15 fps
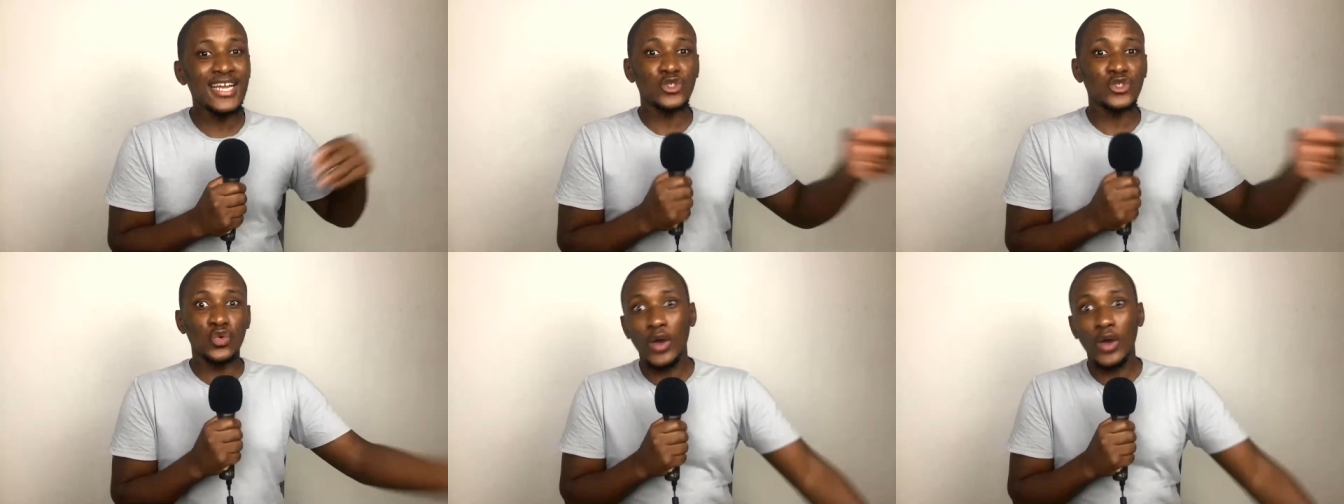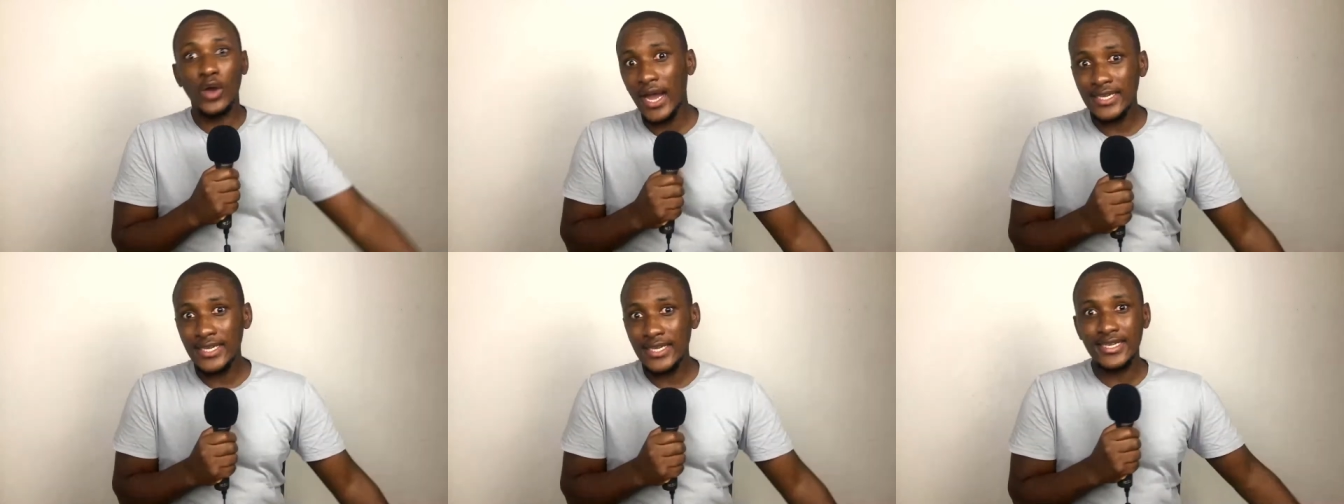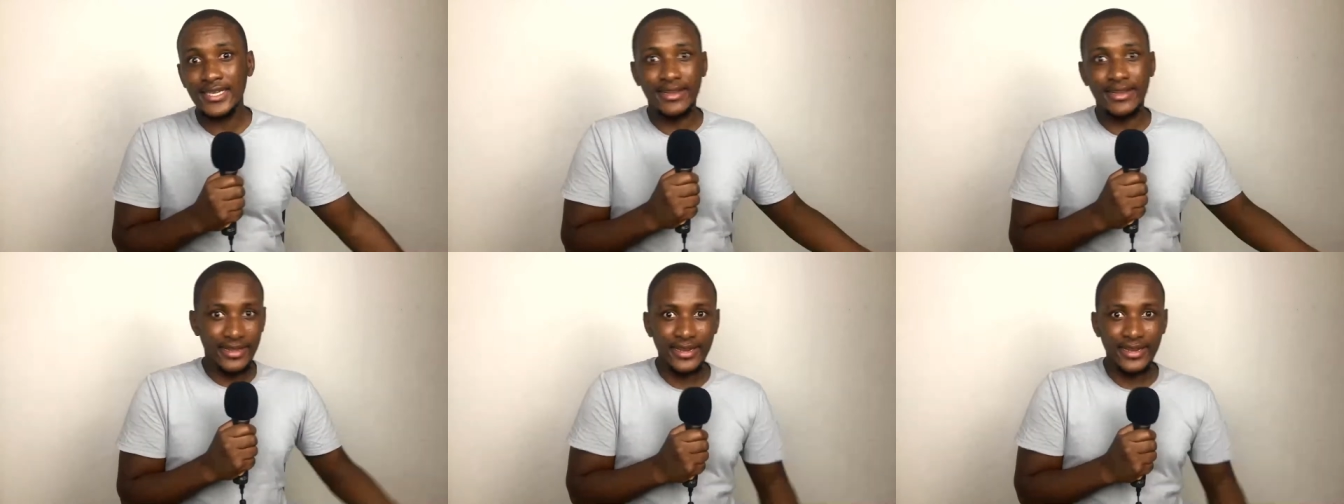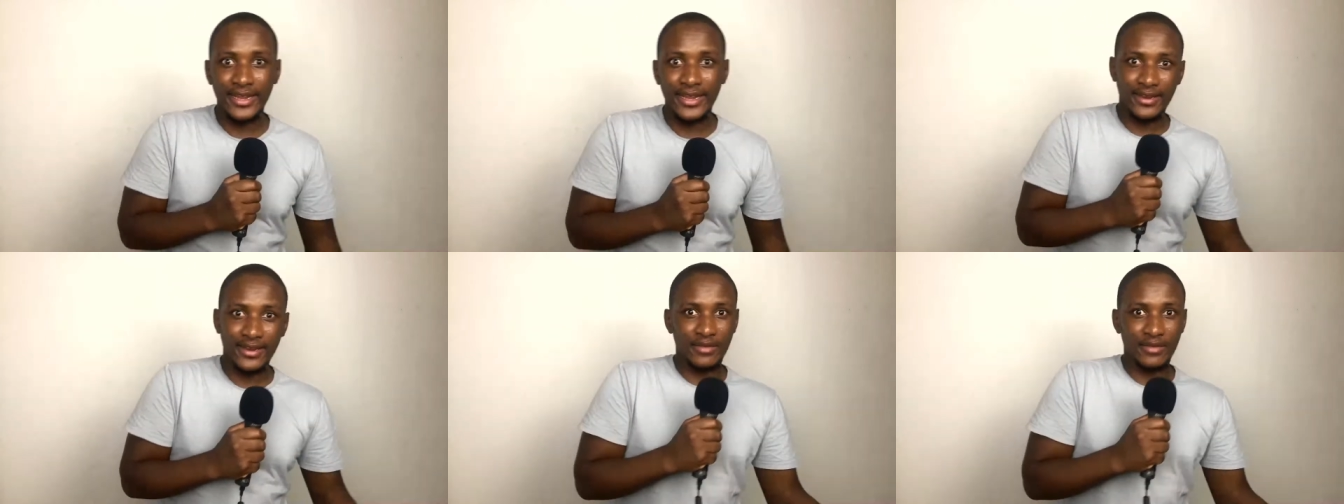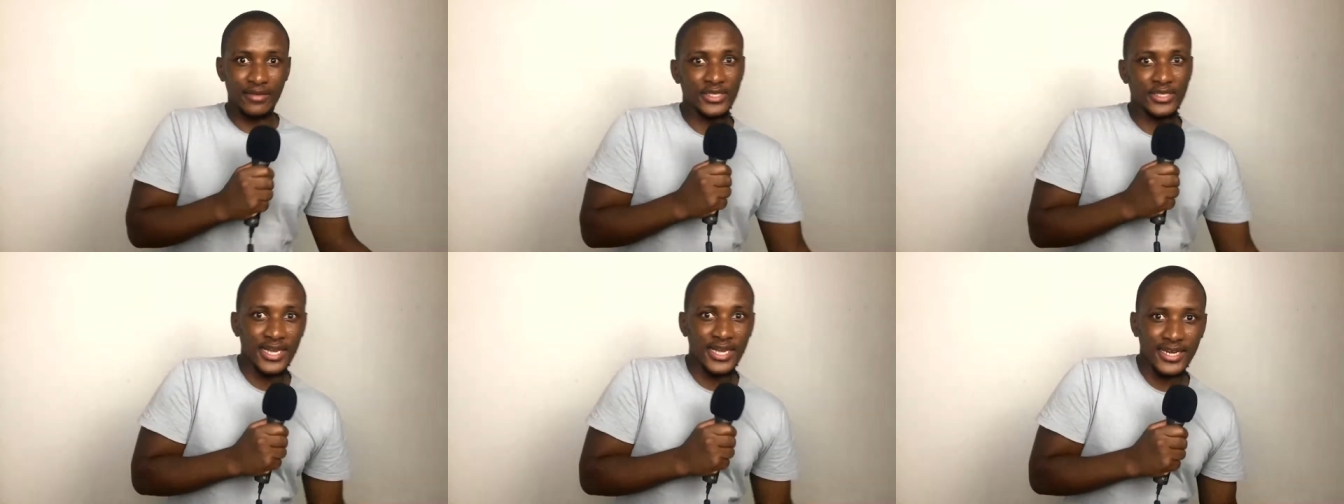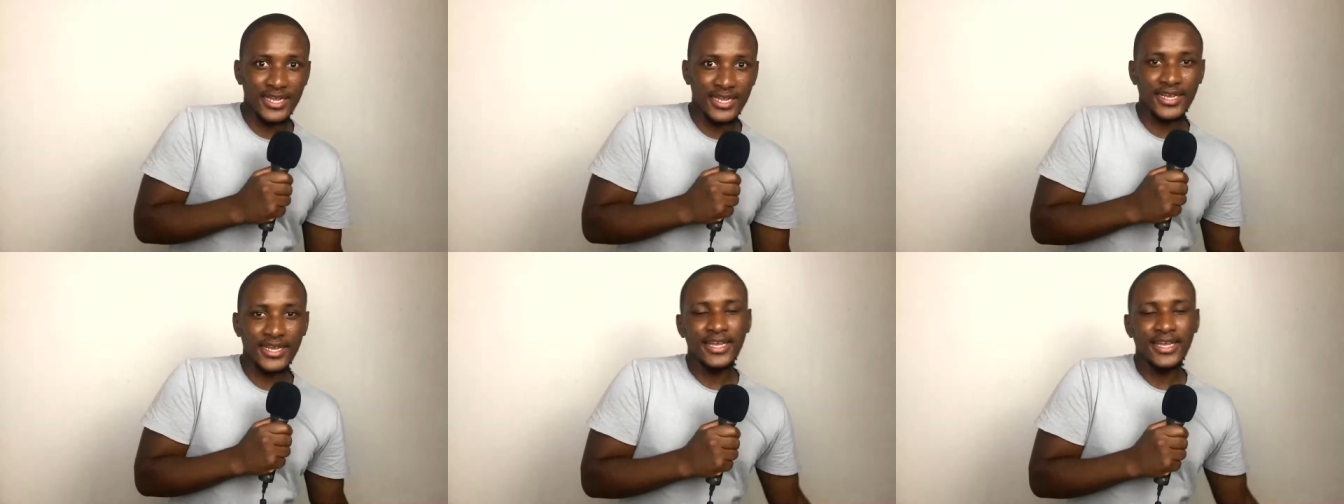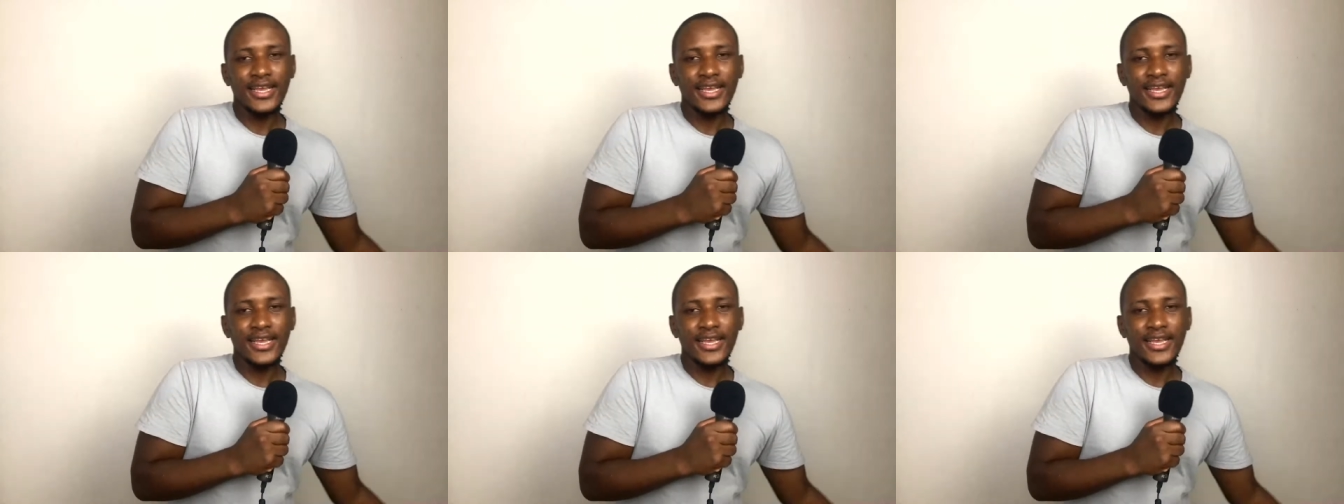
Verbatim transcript: too hard and then ended up struggling,